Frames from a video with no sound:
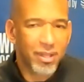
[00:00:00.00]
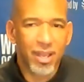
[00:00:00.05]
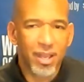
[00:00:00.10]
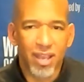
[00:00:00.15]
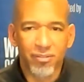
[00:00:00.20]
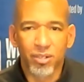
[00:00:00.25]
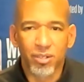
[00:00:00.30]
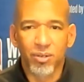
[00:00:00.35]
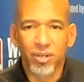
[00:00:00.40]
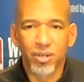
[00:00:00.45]

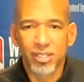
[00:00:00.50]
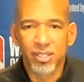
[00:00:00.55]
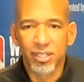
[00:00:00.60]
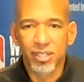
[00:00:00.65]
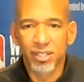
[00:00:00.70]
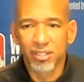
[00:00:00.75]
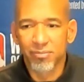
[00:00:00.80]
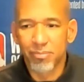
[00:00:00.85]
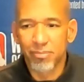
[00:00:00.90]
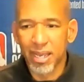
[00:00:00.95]
have a great
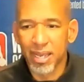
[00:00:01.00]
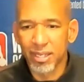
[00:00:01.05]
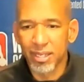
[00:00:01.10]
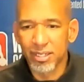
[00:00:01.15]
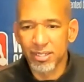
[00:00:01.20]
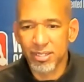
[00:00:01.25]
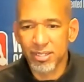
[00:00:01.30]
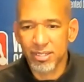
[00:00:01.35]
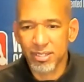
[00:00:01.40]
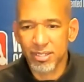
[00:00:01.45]
deal of
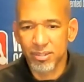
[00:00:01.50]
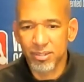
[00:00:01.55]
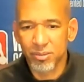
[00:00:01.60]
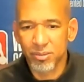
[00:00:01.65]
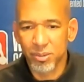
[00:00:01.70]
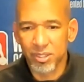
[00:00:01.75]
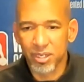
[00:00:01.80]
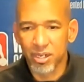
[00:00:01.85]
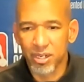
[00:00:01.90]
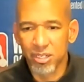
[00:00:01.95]
balance
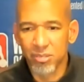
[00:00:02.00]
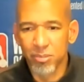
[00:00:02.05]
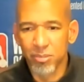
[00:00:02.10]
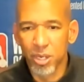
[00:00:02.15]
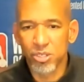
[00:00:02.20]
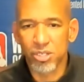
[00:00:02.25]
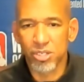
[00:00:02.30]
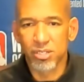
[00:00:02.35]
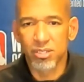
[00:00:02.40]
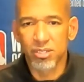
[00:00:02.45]
with our
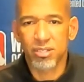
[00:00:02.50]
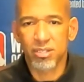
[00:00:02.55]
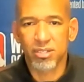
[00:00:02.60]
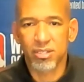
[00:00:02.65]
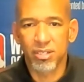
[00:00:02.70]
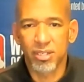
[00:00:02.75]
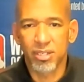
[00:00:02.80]
emotions